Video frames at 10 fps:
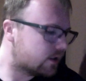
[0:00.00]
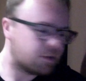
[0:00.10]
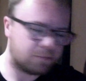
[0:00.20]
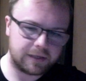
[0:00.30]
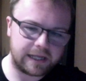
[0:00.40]

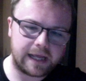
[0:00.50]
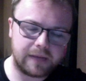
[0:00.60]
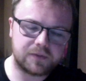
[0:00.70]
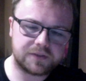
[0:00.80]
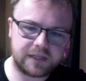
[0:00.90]
But yeah, it
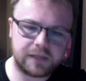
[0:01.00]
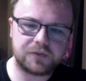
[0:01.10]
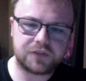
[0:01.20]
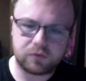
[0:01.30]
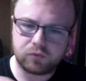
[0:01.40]
was
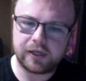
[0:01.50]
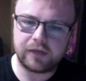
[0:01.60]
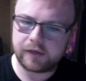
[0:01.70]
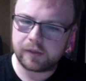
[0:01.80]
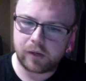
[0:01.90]
done really,
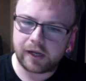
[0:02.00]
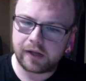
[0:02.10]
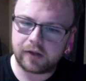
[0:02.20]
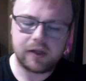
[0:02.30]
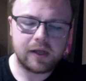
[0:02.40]
really
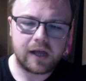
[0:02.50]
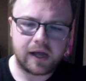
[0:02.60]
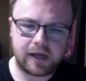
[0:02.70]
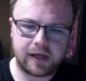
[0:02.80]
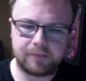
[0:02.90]
well.
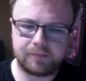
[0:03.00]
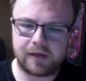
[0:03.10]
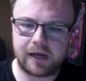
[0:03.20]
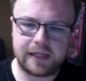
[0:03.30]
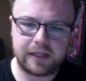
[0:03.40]

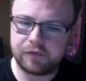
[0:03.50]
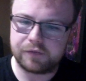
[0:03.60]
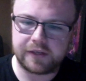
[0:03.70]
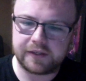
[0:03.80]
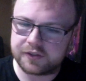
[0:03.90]
I loved
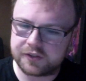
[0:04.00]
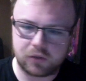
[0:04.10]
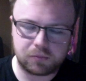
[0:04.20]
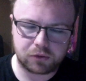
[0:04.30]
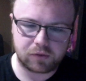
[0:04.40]
it, the slow
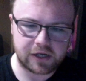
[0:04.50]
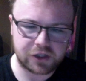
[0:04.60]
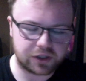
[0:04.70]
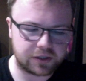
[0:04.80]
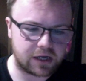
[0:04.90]

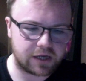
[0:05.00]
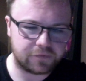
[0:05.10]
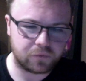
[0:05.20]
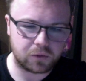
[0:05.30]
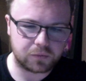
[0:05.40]
progression. I
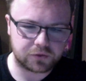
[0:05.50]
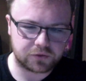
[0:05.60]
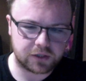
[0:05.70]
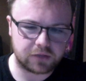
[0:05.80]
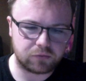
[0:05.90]
thought it was
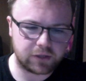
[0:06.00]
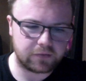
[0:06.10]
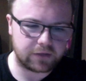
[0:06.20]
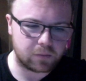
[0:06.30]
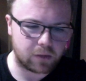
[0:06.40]
done really,
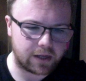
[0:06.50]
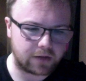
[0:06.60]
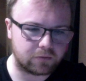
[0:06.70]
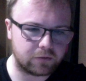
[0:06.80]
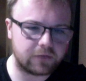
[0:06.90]
really
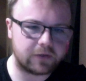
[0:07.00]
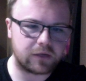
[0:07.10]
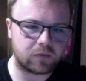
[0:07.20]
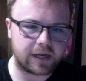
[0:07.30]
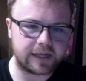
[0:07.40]
well. Really, really
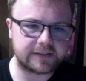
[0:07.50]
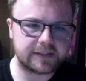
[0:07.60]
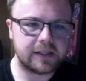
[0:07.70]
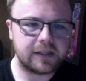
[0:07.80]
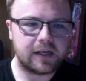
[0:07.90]
great.
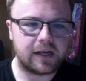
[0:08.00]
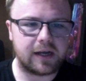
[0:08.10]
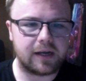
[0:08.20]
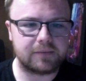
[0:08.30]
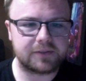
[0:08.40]

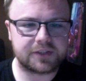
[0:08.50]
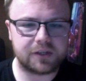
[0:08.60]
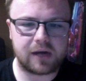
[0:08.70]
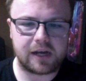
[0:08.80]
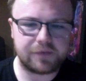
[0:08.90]

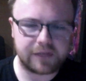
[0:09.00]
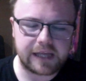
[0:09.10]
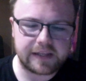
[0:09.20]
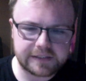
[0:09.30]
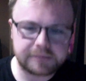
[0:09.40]
So I think,
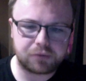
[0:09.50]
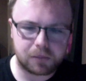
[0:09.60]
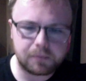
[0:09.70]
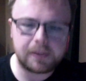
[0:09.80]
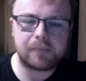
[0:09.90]
this is
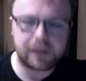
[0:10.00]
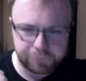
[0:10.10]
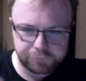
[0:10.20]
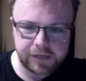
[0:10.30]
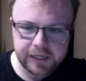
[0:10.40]
probably my
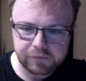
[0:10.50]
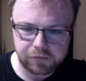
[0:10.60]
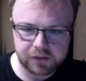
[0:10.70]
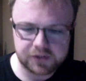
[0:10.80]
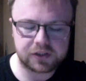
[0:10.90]

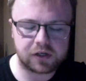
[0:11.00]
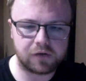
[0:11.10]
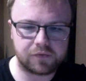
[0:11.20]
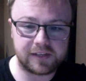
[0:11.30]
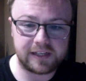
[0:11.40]
favourite
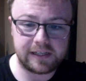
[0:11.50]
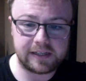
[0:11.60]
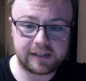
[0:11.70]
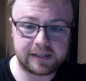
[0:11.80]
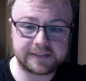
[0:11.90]
of the
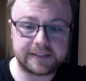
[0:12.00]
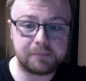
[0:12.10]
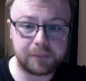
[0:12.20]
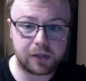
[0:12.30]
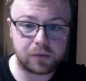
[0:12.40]

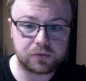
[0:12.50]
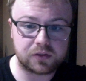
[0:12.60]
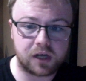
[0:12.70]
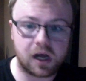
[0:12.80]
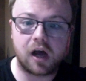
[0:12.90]

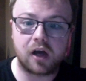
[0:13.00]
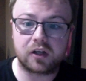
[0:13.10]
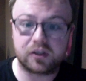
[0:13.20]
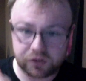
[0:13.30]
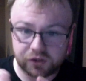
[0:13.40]
symbiote
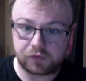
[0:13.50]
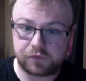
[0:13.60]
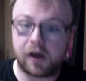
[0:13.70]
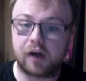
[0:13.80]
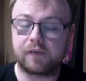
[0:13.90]
arc so
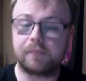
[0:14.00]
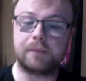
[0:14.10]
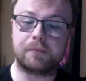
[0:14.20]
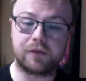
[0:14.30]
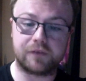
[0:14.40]
far, if I'm being
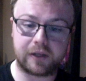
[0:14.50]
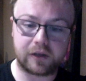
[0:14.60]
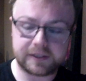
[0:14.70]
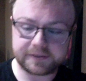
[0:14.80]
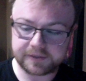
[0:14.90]
perfectly
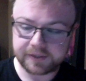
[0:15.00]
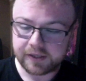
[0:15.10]
honest.